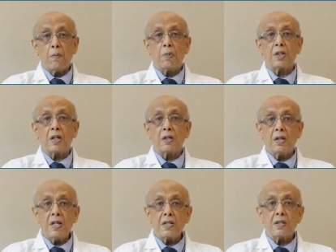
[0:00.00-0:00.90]
but at
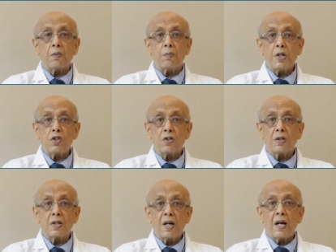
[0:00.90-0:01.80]
least the
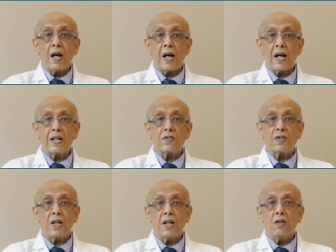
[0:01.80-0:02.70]
patient
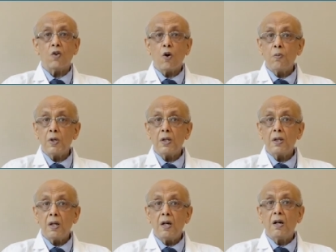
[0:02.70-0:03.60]
has a
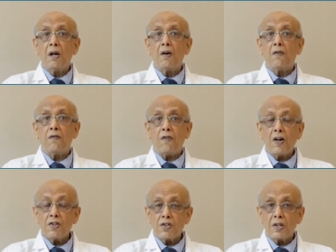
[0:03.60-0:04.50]
normal
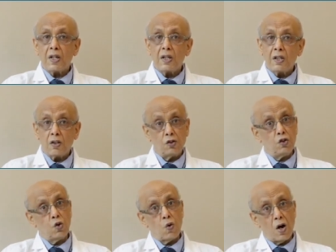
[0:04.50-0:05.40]
functioning,
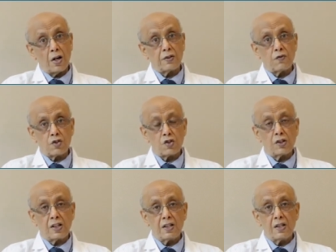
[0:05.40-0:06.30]
though
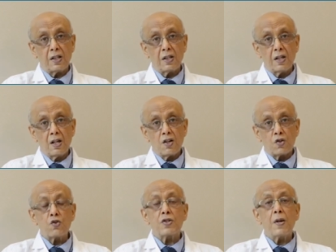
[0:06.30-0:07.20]
artificial, kidney.
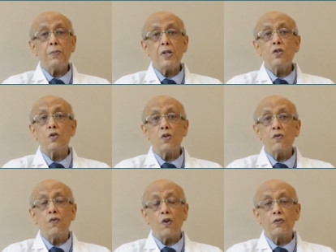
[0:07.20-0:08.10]
So something to
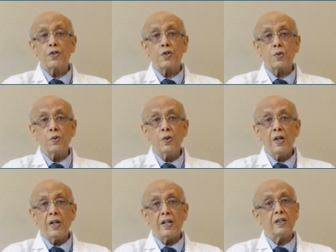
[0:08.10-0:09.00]
look forward to
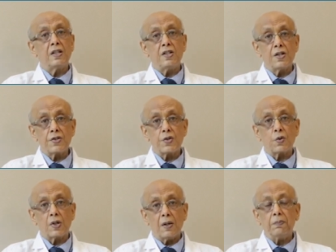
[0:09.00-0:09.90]
in the years
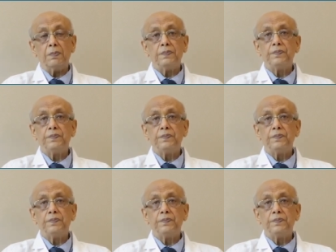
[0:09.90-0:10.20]
to come.